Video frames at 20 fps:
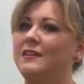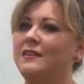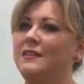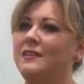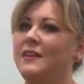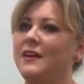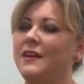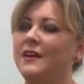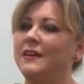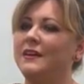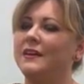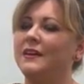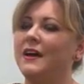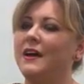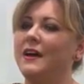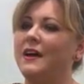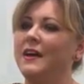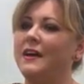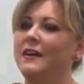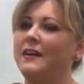Yeah,
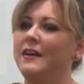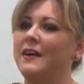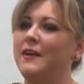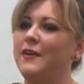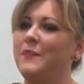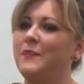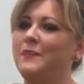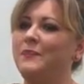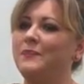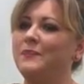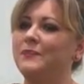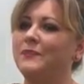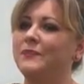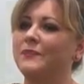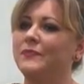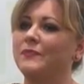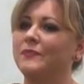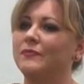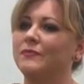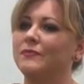I
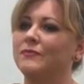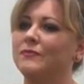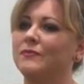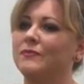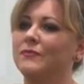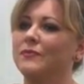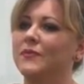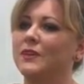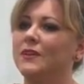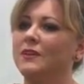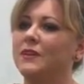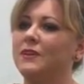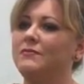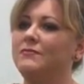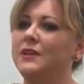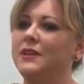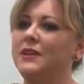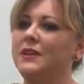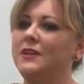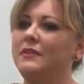
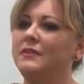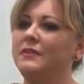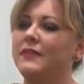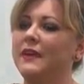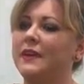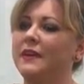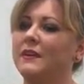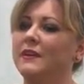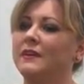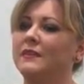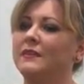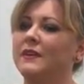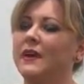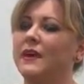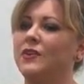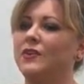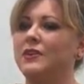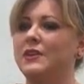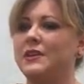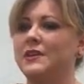really think
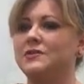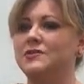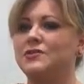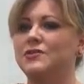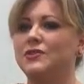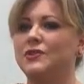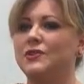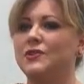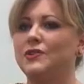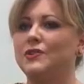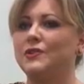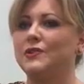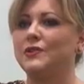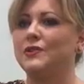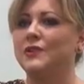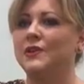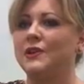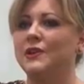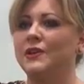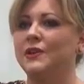that you need
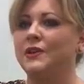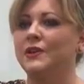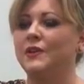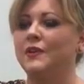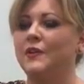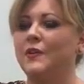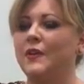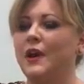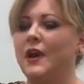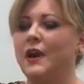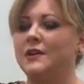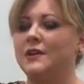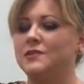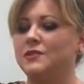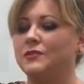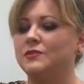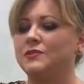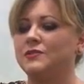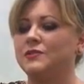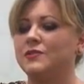to
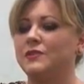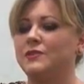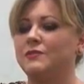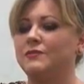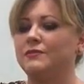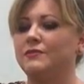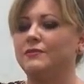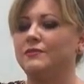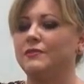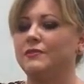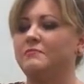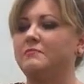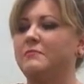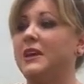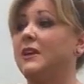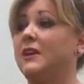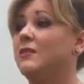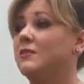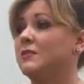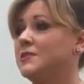ask yourself and
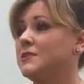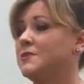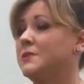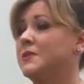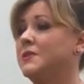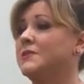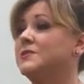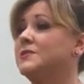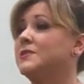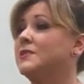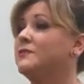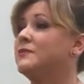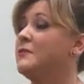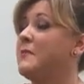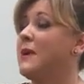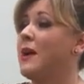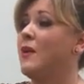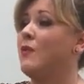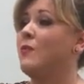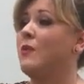be honest with yourself
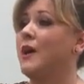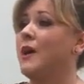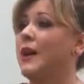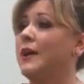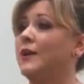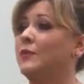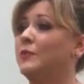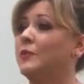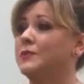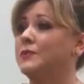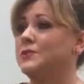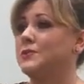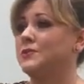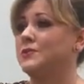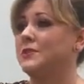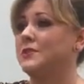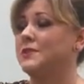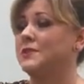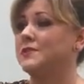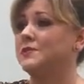about why you want to
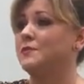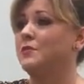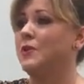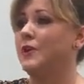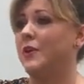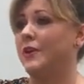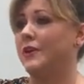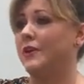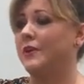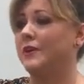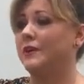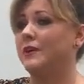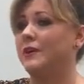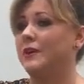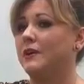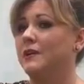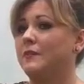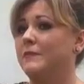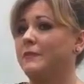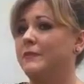do this work.
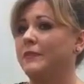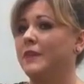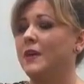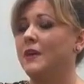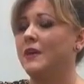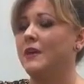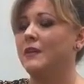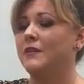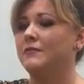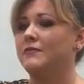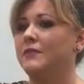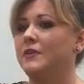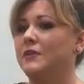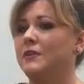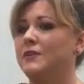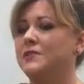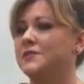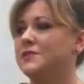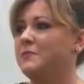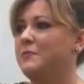For
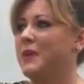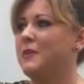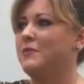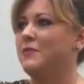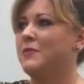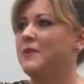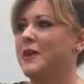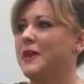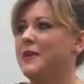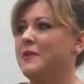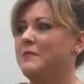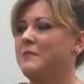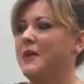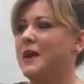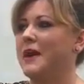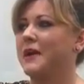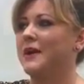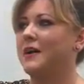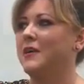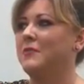lots of people, they
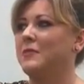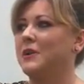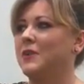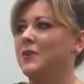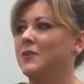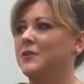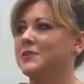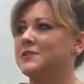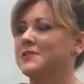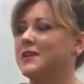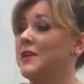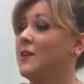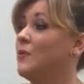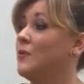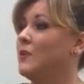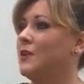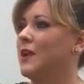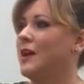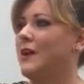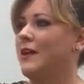might come along and say, oh,
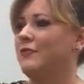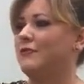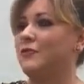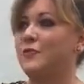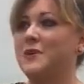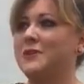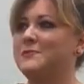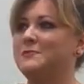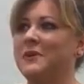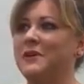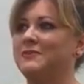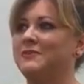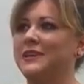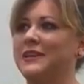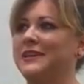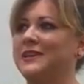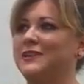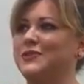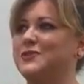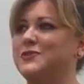well, I've always been
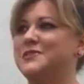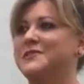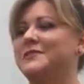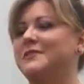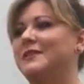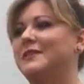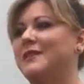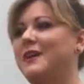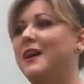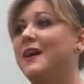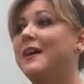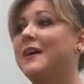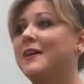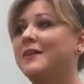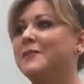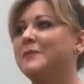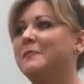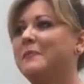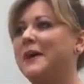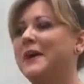really interested in
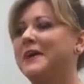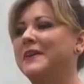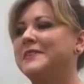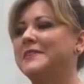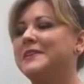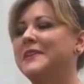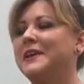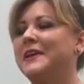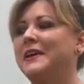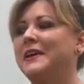art, but